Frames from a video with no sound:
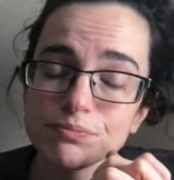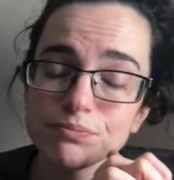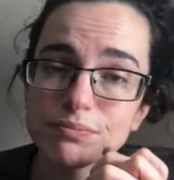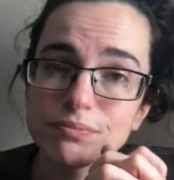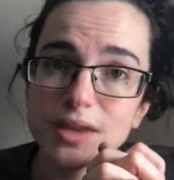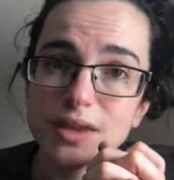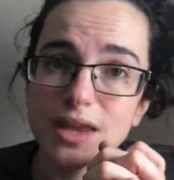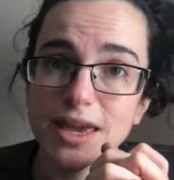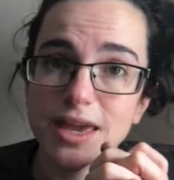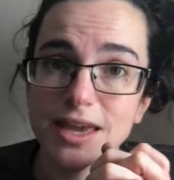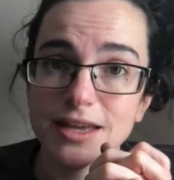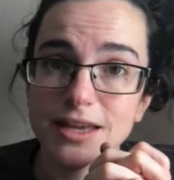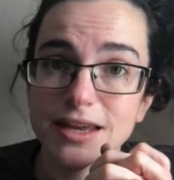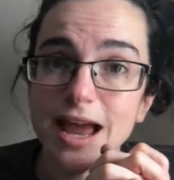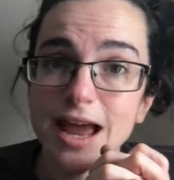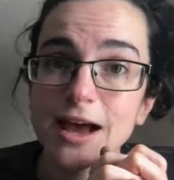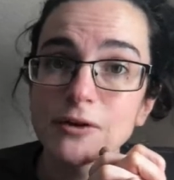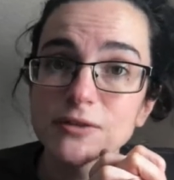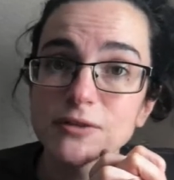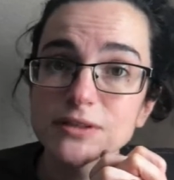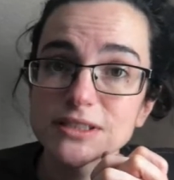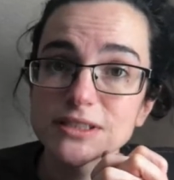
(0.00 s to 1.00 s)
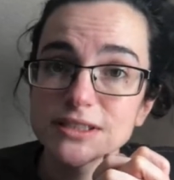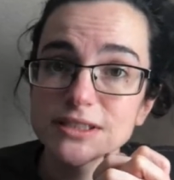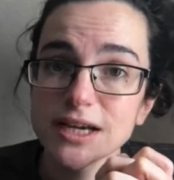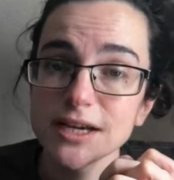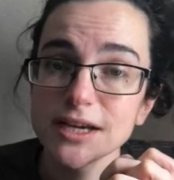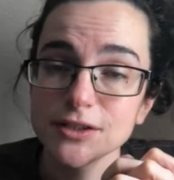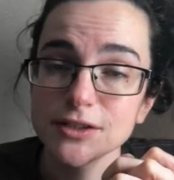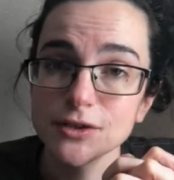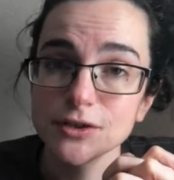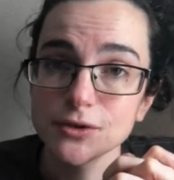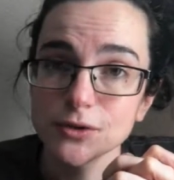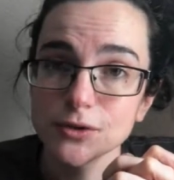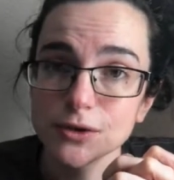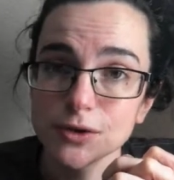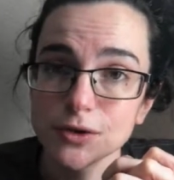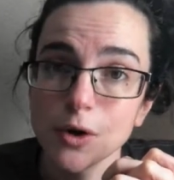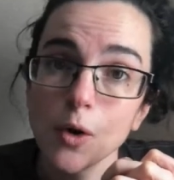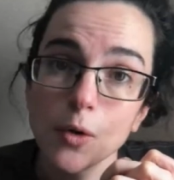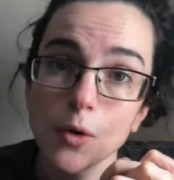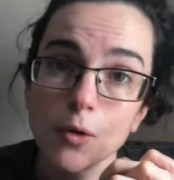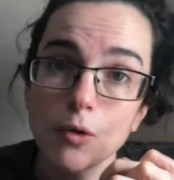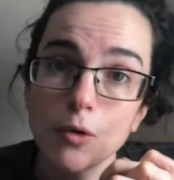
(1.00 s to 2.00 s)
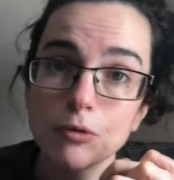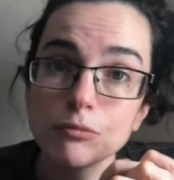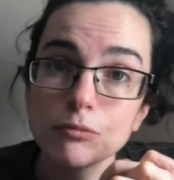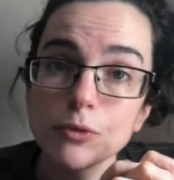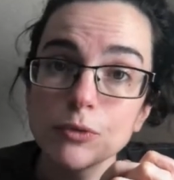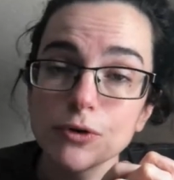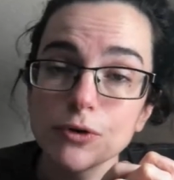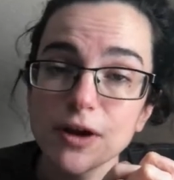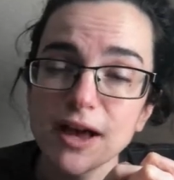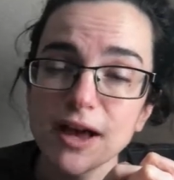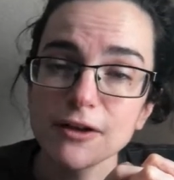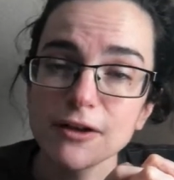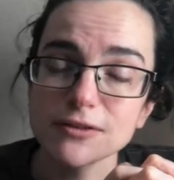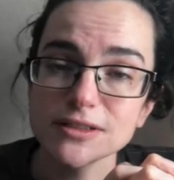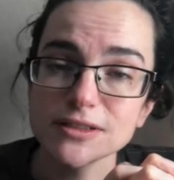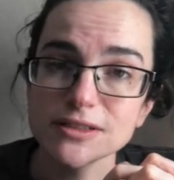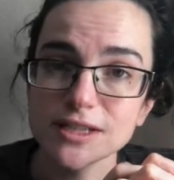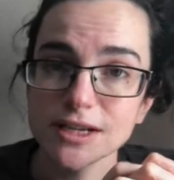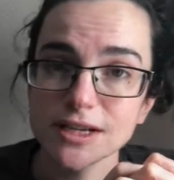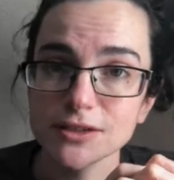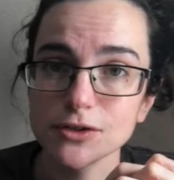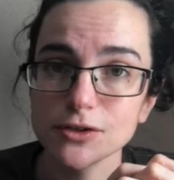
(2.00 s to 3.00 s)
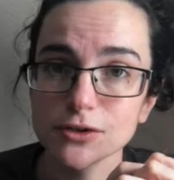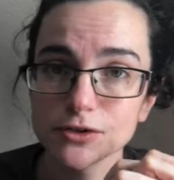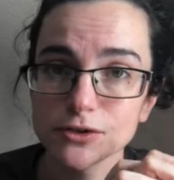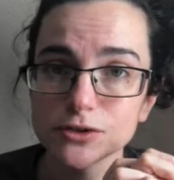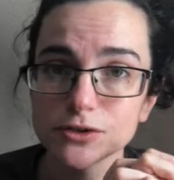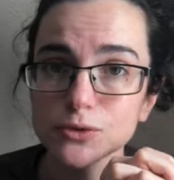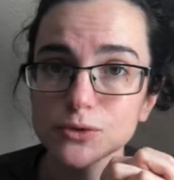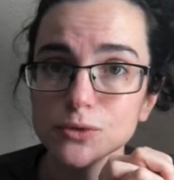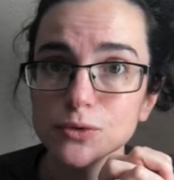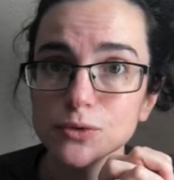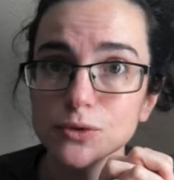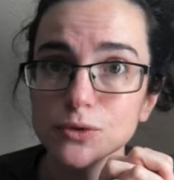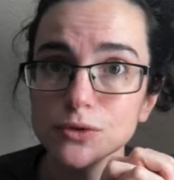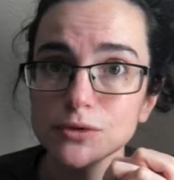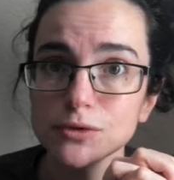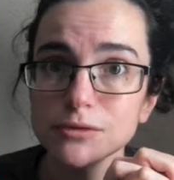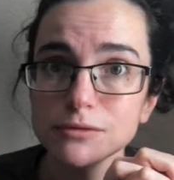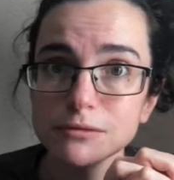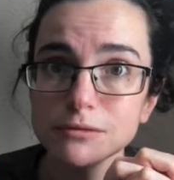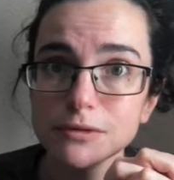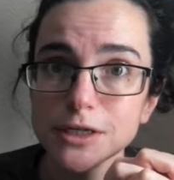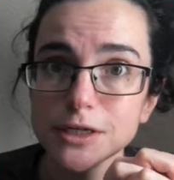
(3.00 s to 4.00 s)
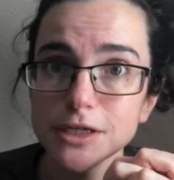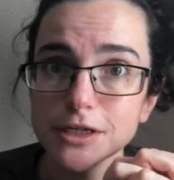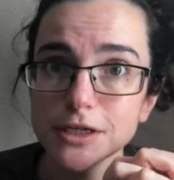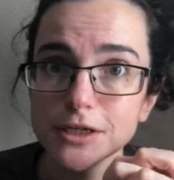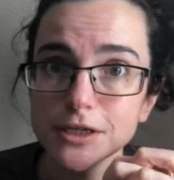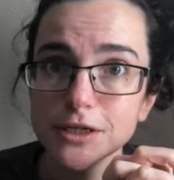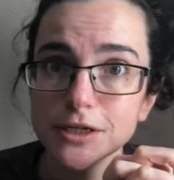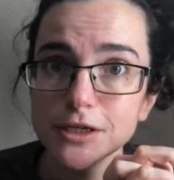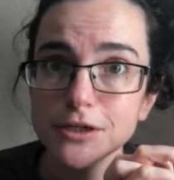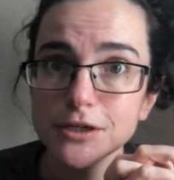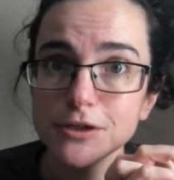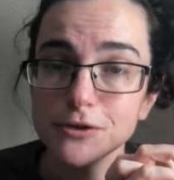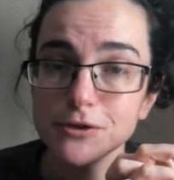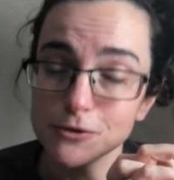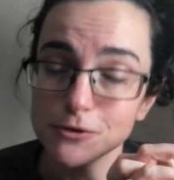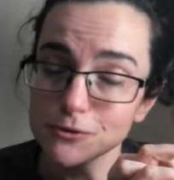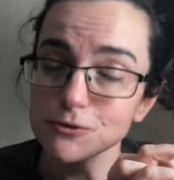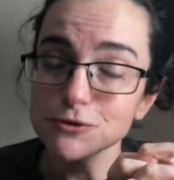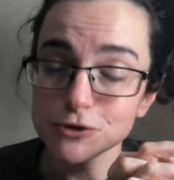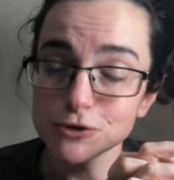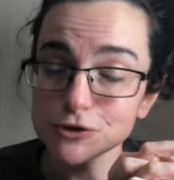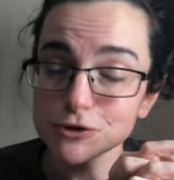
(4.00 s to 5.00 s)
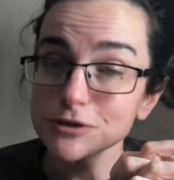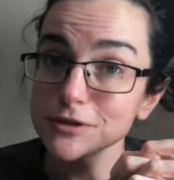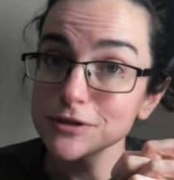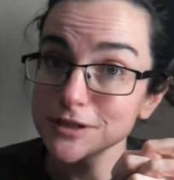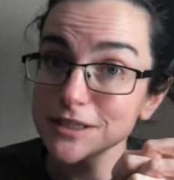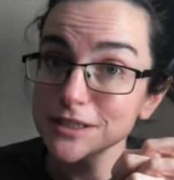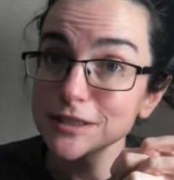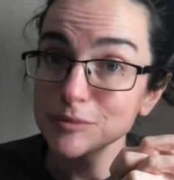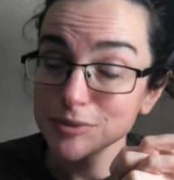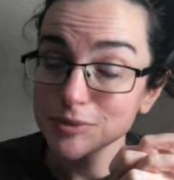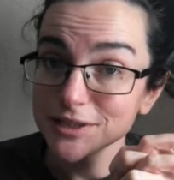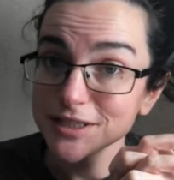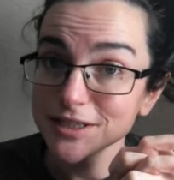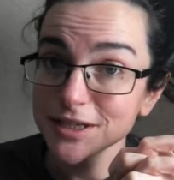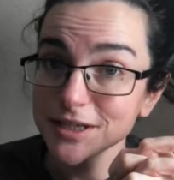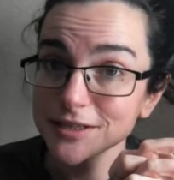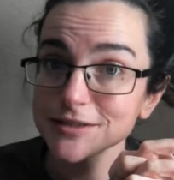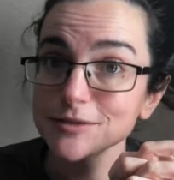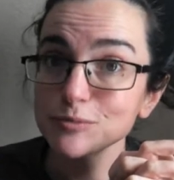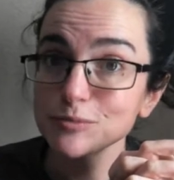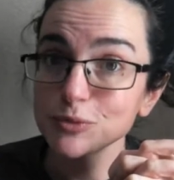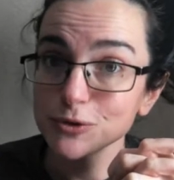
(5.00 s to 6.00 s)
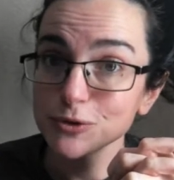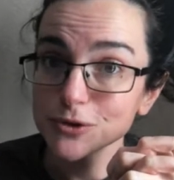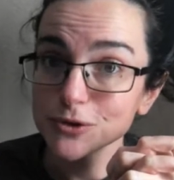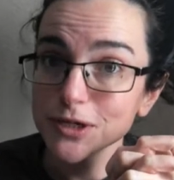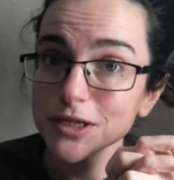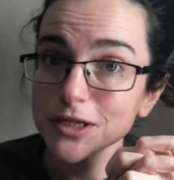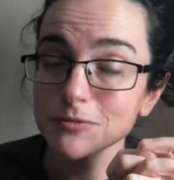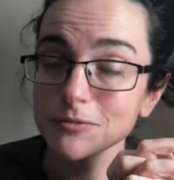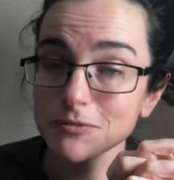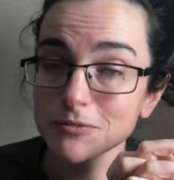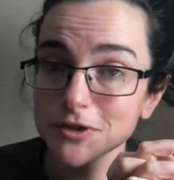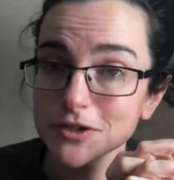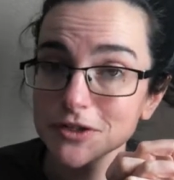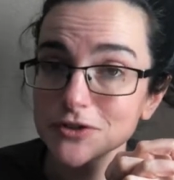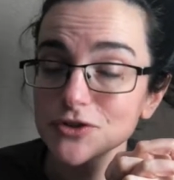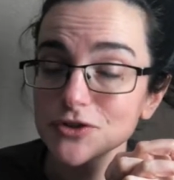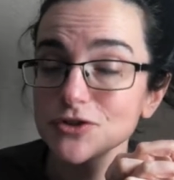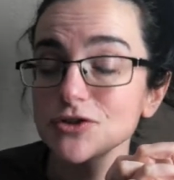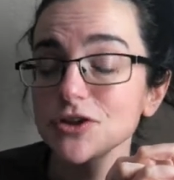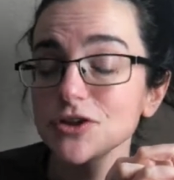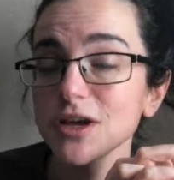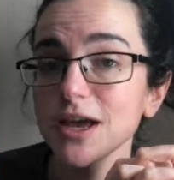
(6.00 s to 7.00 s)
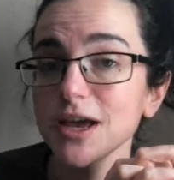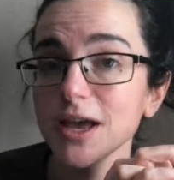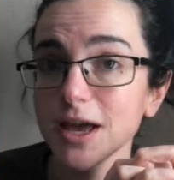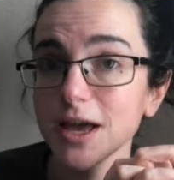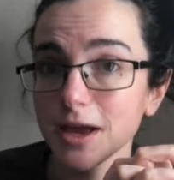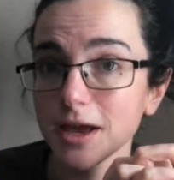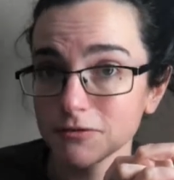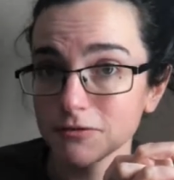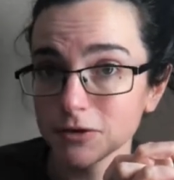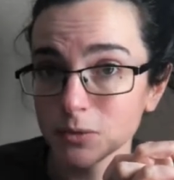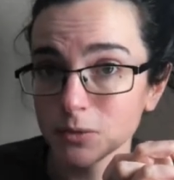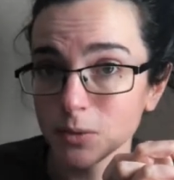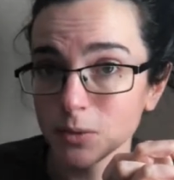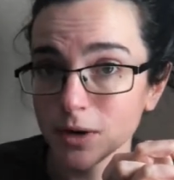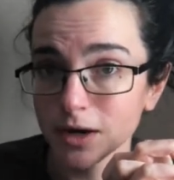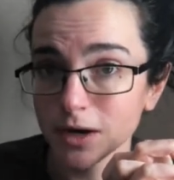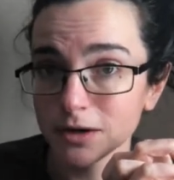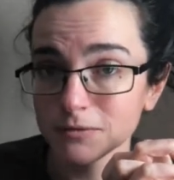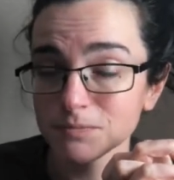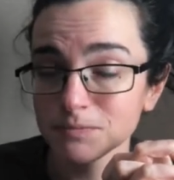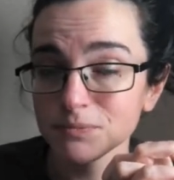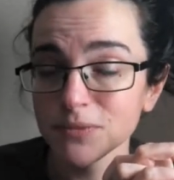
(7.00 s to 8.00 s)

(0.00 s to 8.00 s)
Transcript: and outside your home or outside your school, you should see plants pretty much everywhere.